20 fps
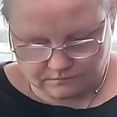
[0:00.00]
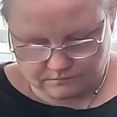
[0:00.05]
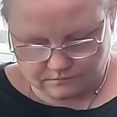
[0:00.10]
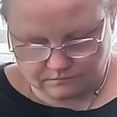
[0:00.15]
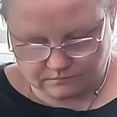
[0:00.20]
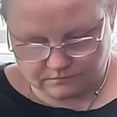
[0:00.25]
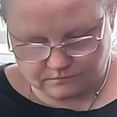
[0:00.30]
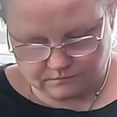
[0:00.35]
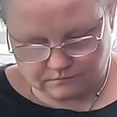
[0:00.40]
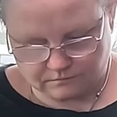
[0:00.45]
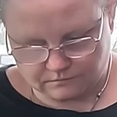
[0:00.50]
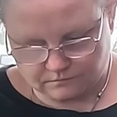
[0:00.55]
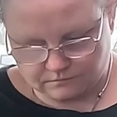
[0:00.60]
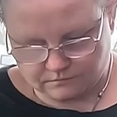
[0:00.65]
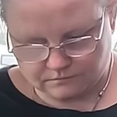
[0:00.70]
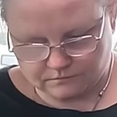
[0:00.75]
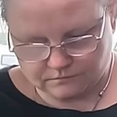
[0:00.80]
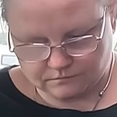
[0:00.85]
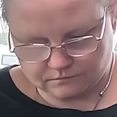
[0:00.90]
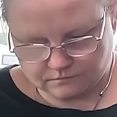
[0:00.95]

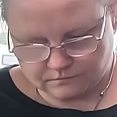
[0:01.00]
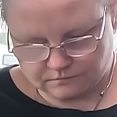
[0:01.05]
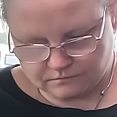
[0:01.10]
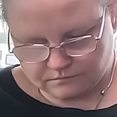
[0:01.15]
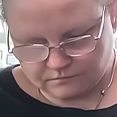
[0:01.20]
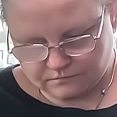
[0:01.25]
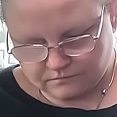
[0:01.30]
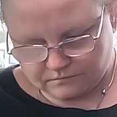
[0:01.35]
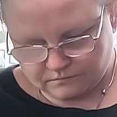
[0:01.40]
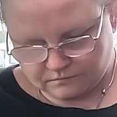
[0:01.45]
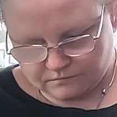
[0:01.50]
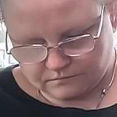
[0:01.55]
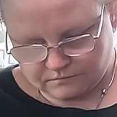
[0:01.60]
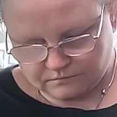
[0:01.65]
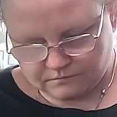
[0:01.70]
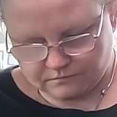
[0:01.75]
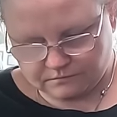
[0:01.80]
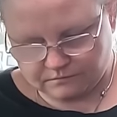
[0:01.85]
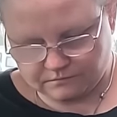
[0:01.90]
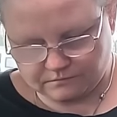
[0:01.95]

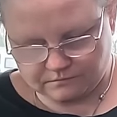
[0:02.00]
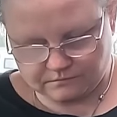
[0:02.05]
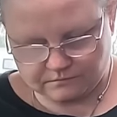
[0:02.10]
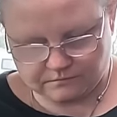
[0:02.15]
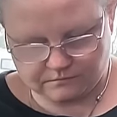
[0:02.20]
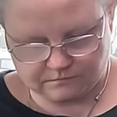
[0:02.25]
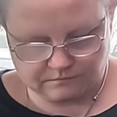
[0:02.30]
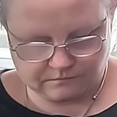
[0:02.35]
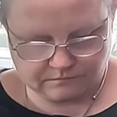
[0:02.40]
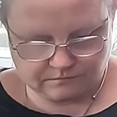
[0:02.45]
[no speech]